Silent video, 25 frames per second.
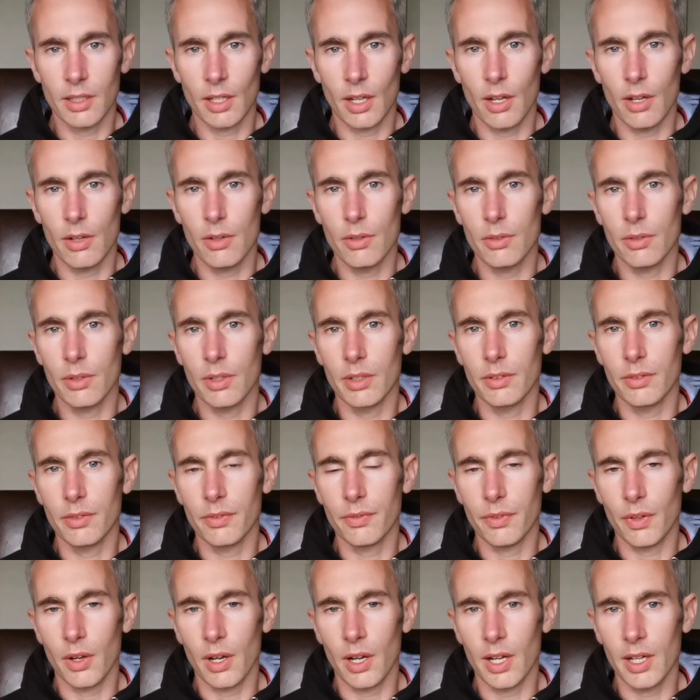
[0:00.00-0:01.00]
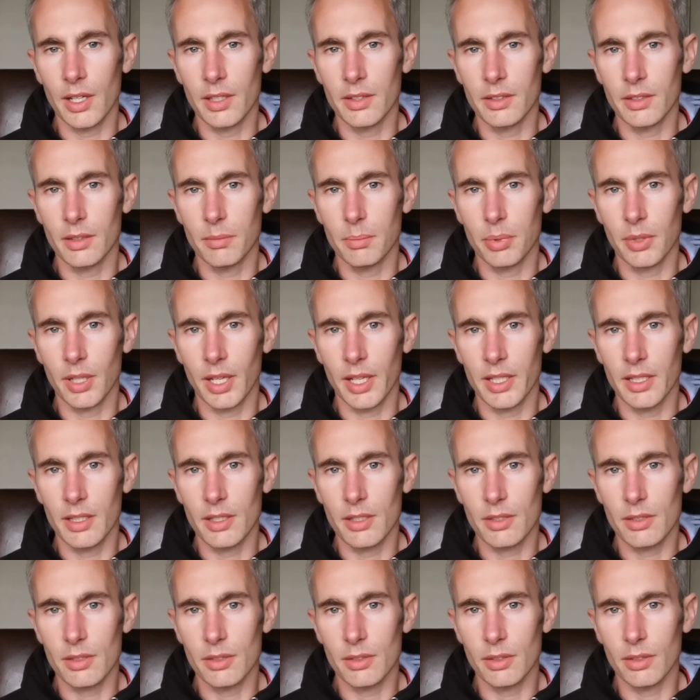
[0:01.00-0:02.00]
Go and find the
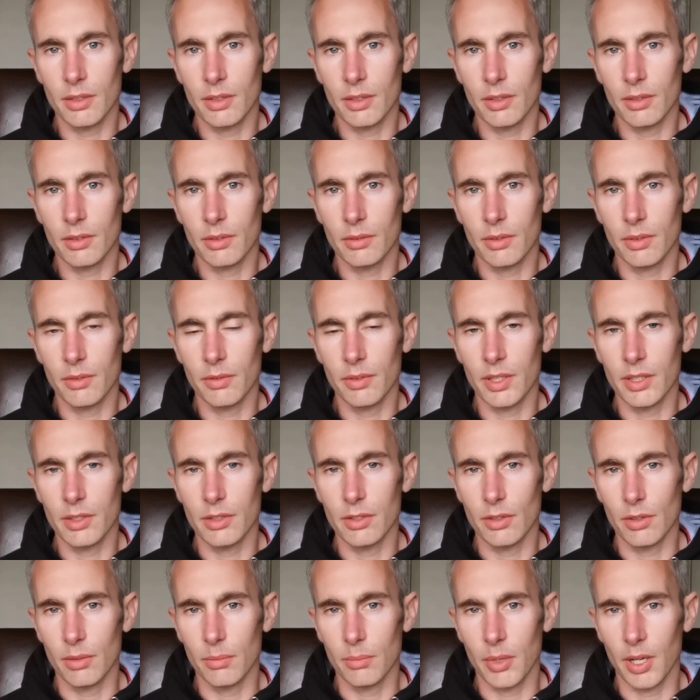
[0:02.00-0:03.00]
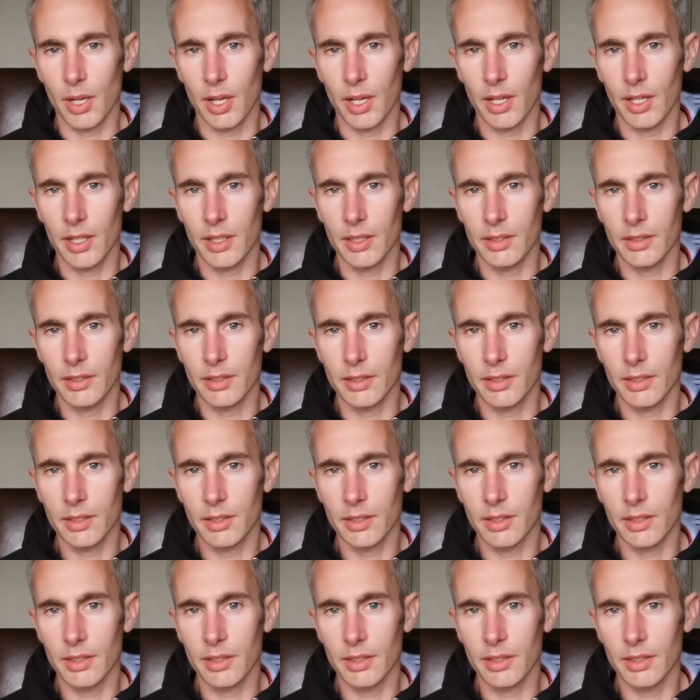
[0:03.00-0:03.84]
place within your mind.